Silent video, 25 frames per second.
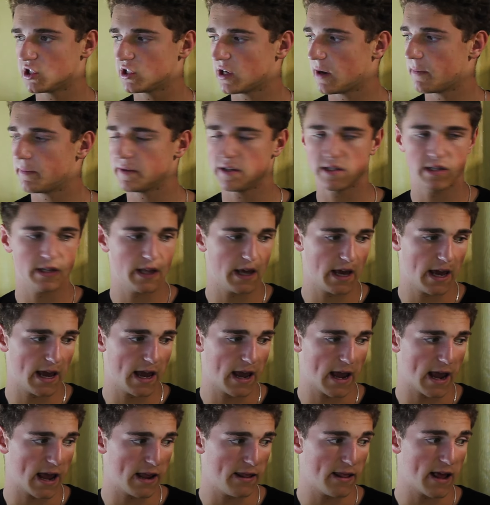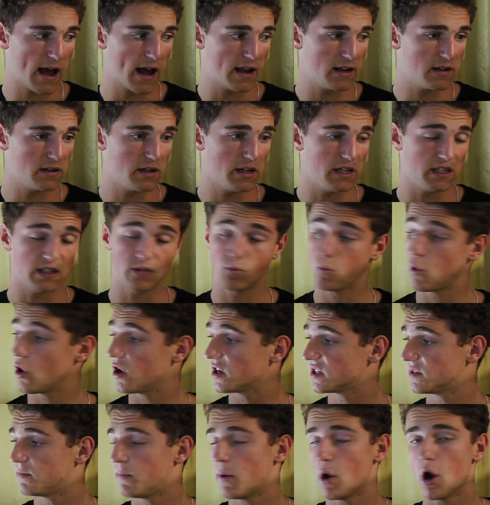up into there, and that is
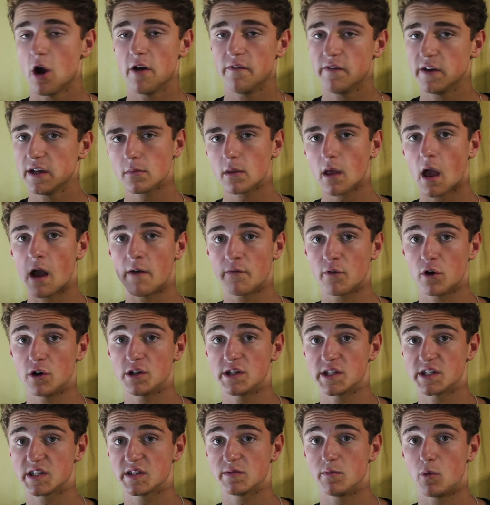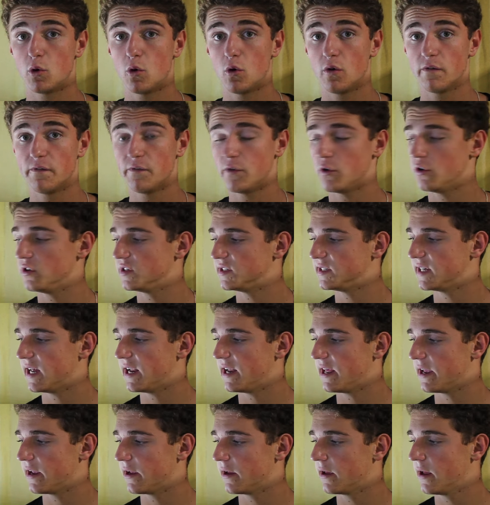works perfect. I've got the small food
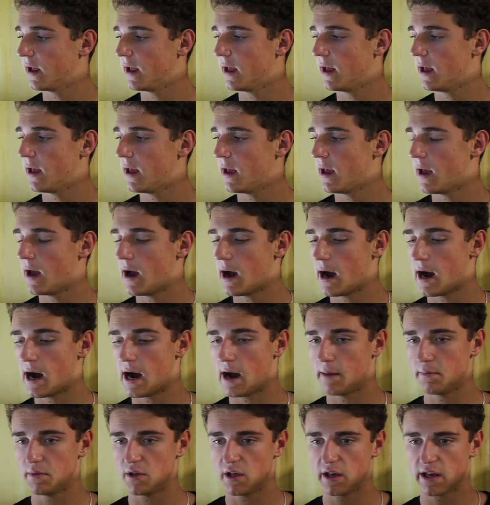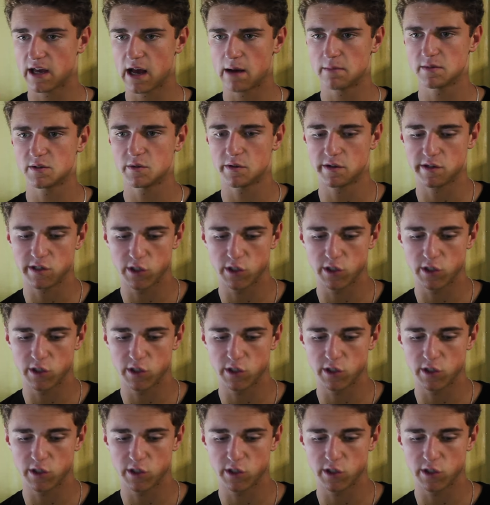setting, it comes with